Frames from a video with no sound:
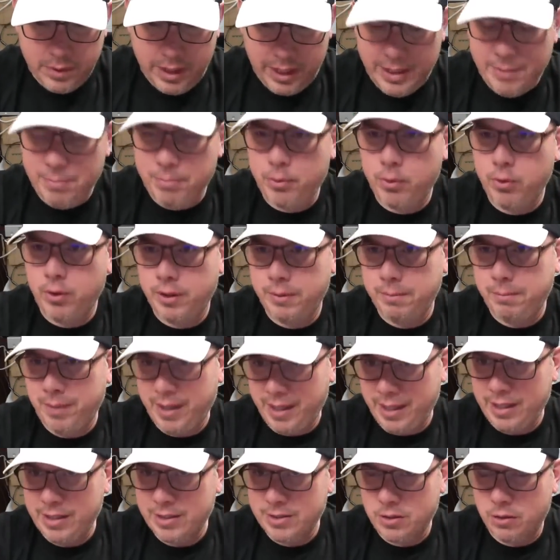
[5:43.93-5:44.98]
April and
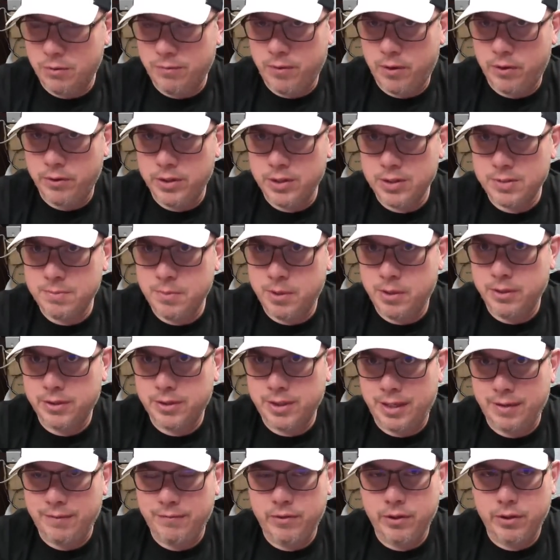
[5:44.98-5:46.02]
May so far this month,
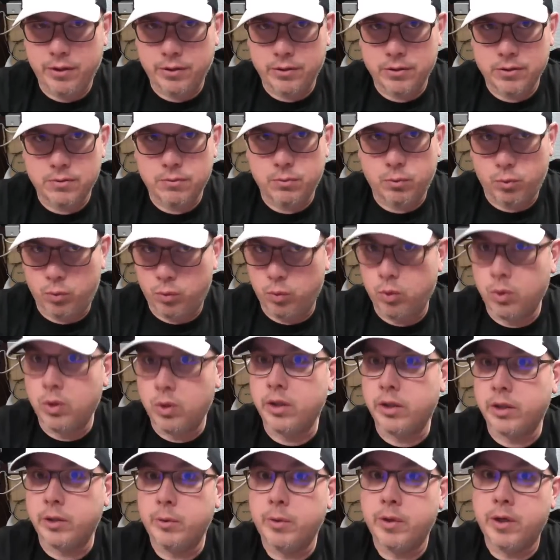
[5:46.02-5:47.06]
I've done
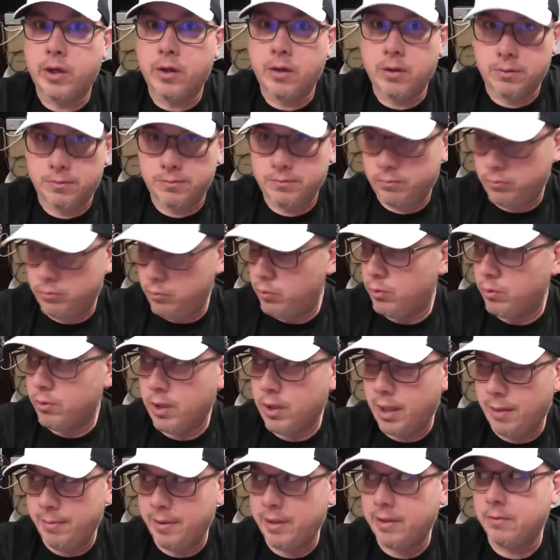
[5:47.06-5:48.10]
really well.
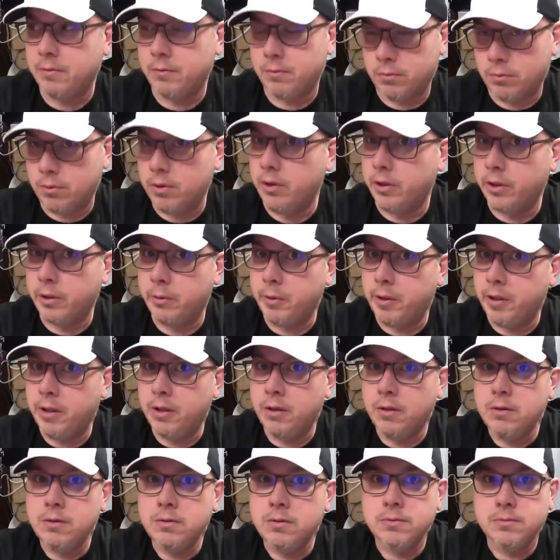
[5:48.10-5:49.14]
I mean, really
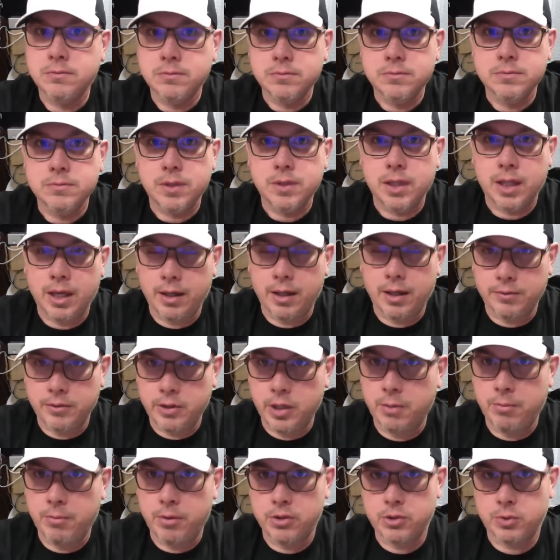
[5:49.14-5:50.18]
well.
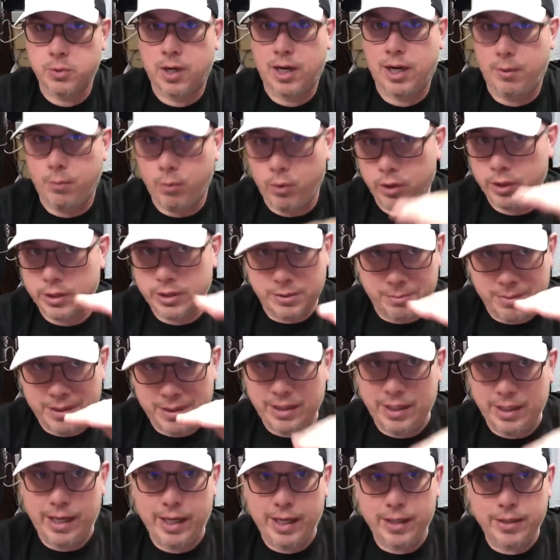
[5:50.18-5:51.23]
Numbers where I want to
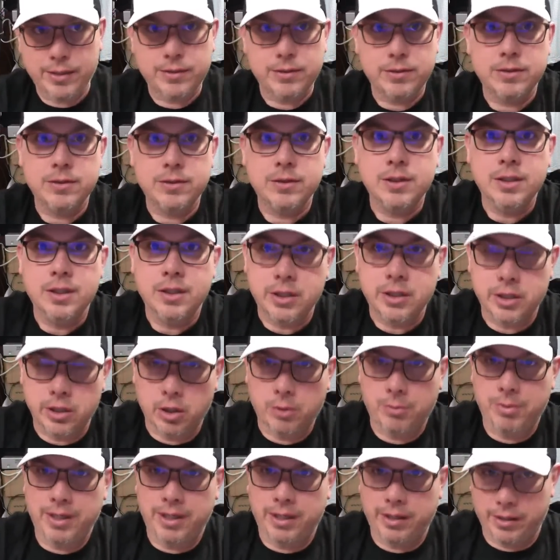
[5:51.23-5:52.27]
be at, you know,
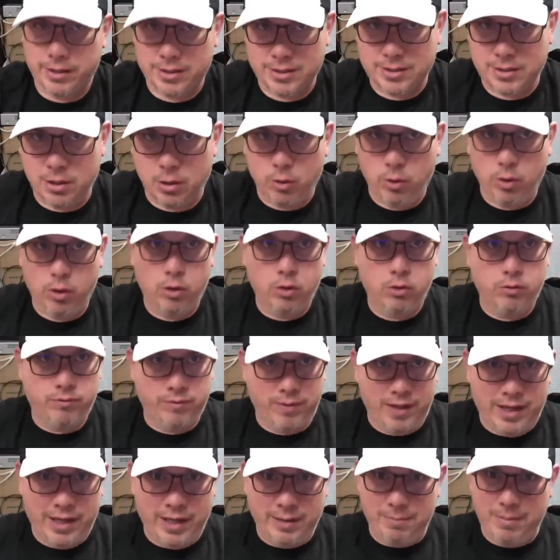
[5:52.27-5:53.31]
being a solo
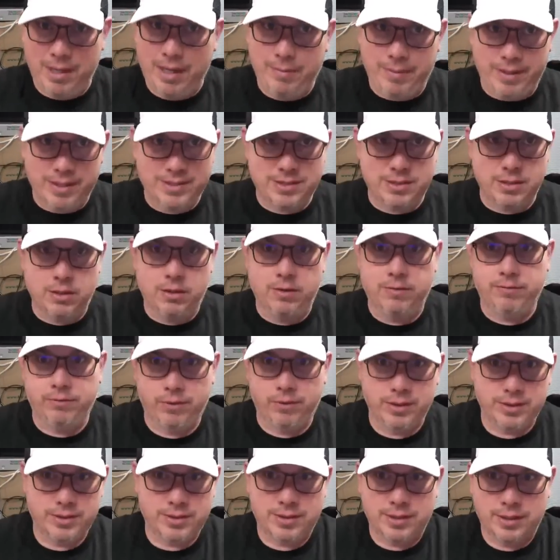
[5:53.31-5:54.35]
flying by myself,
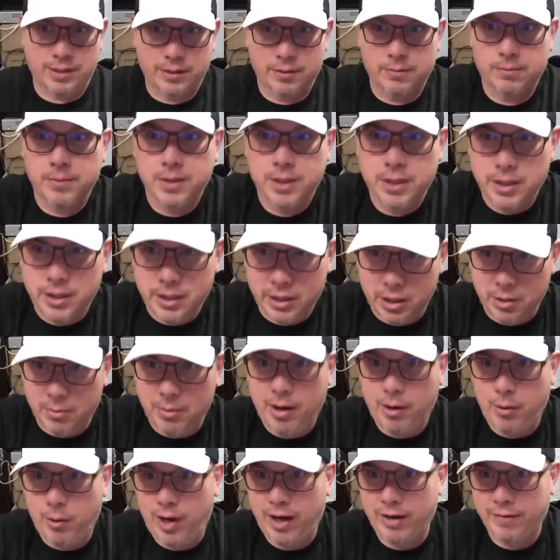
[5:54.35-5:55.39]
listing, you know,
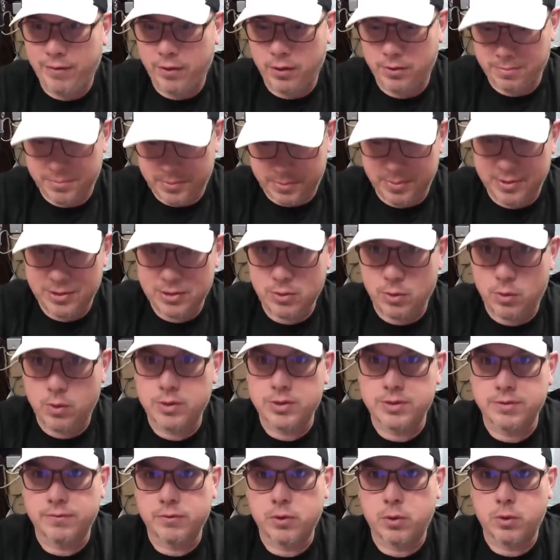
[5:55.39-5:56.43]
my wife helps me
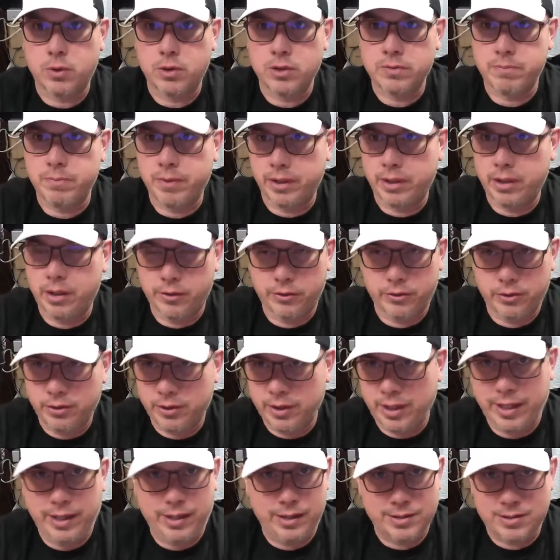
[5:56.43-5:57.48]
source, of course, but other than
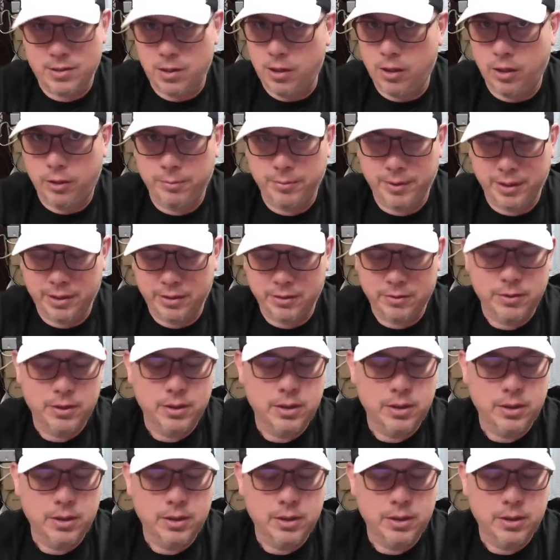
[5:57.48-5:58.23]
that, it's all on me.